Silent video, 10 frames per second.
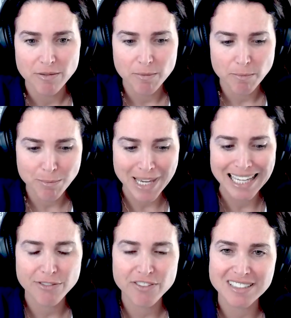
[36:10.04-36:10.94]

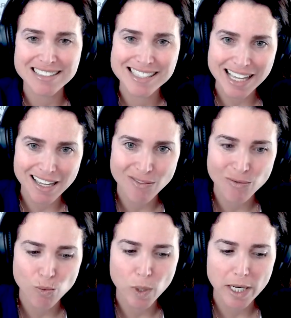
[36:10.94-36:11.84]
make feel safe
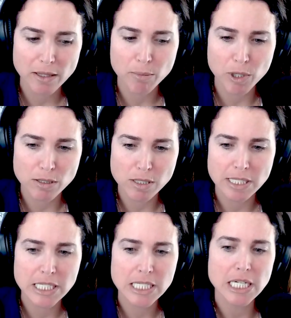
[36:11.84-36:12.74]
where the
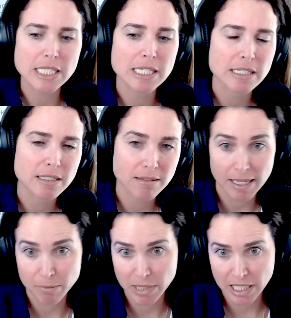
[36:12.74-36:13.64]
person doesn't
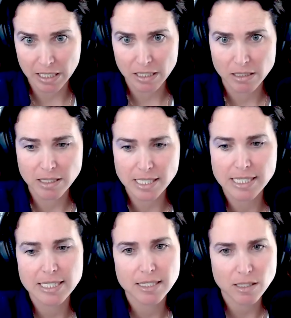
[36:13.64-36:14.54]
like me
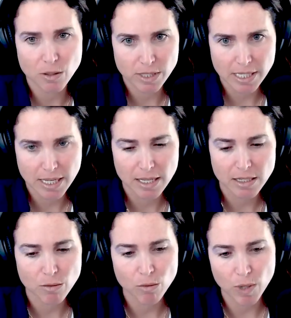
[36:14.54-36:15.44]
doesn't
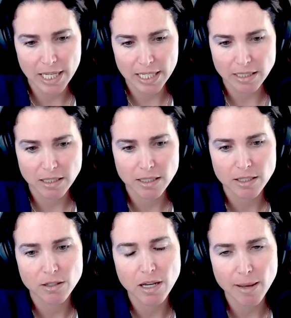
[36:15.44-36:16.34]
dissociate when
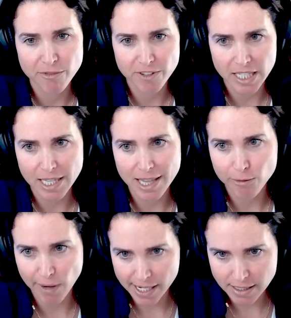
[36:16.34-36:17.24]
i'm feeling
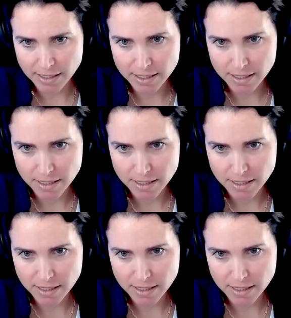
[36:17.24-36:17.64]
threatened